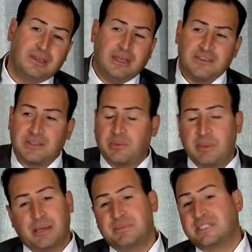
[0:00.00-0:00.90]
If something
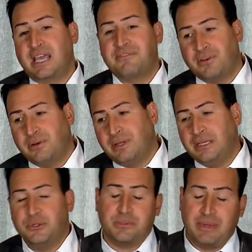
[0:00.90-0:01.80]
becomes safer, it
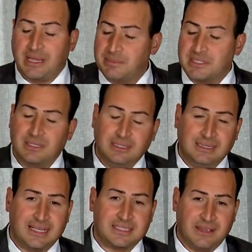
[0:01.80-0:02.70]
usually becomes
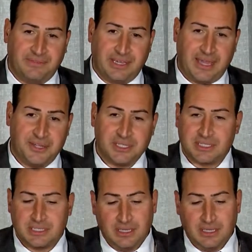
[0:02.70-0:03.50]
less efficacious.